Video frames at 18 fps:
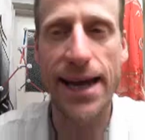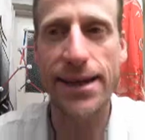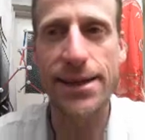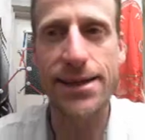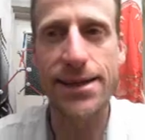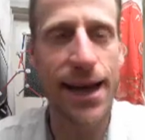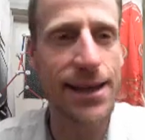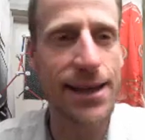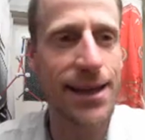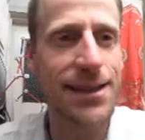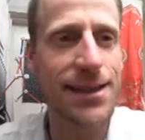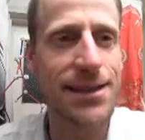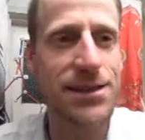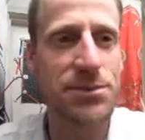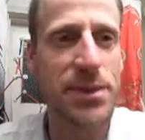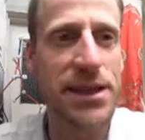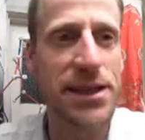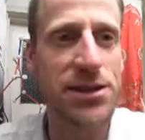Taylor,
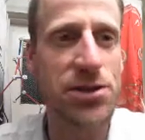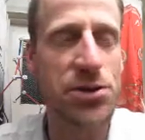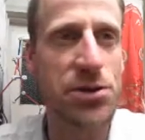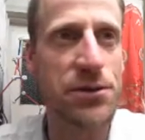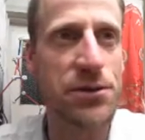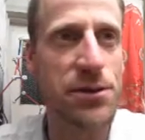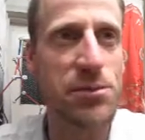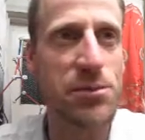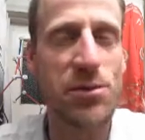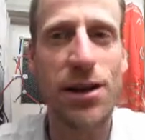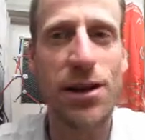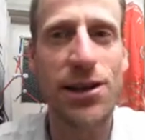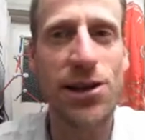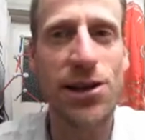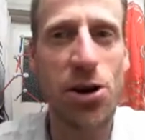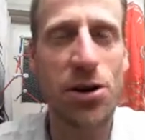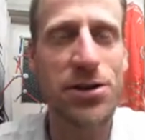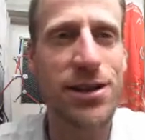speaking to you from
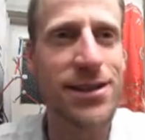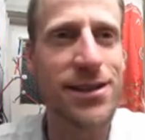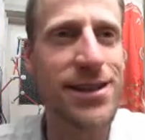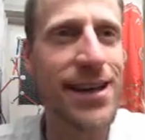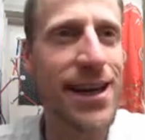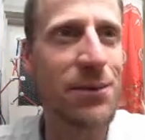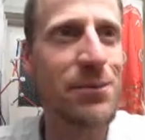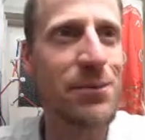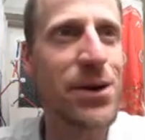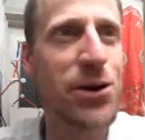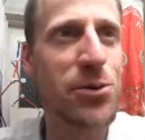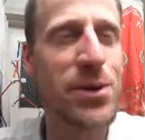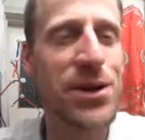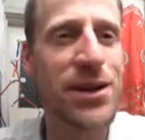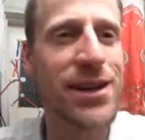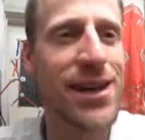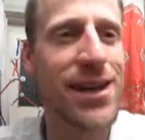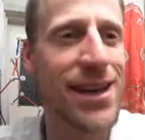locked down
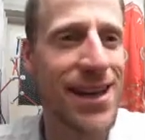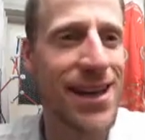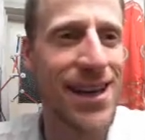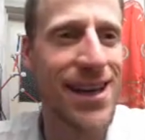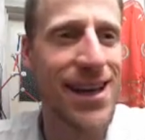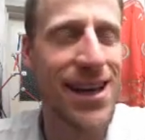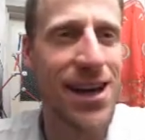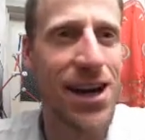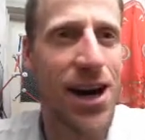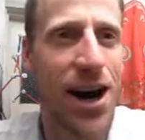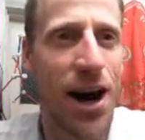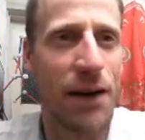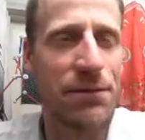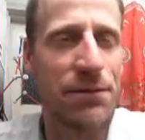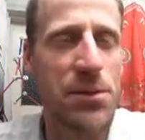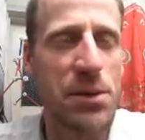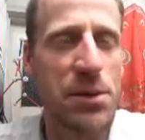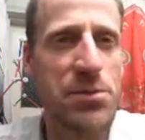Melbourne. I'm
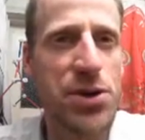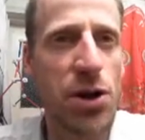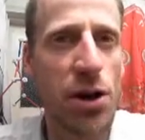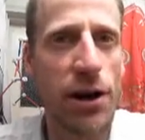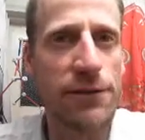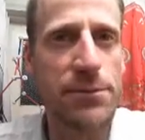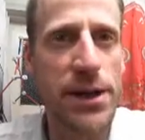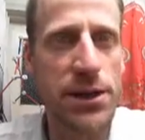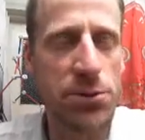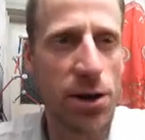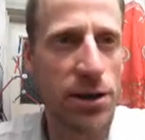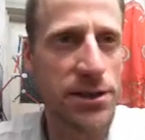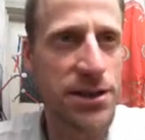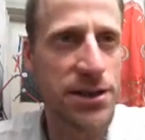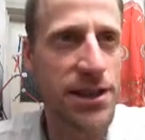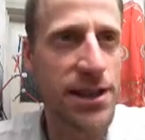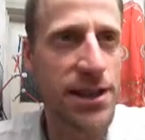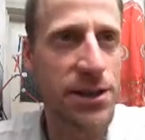from the Bureau of
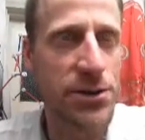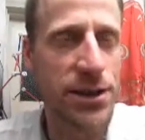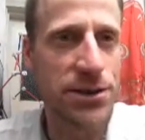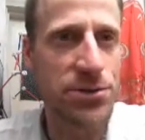Meteorology here